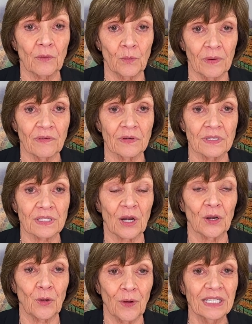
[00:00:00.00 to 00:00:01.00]
rivers are
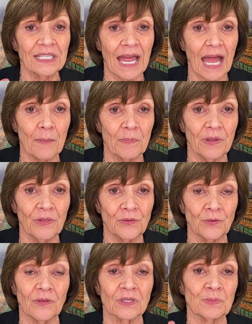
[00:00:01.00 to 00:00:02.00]
going to happen
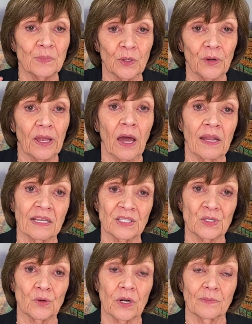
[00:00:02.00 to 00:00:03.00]
through those periodic
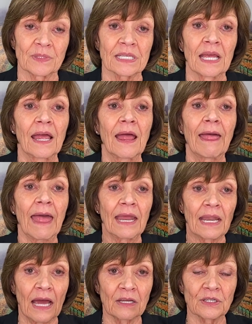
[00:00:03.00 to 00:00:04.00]
storms and
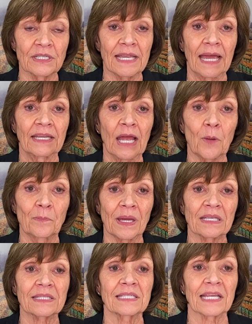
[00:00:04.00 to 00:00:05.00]
understand how
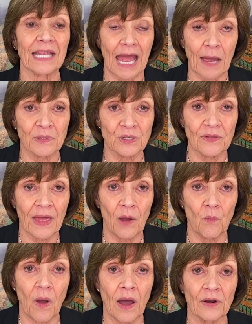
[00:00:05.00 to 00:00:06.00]
best to capture that
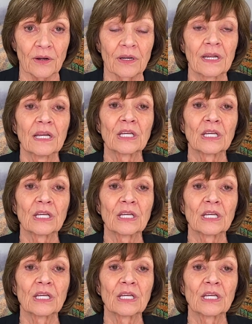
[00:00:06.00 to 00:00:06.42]
water,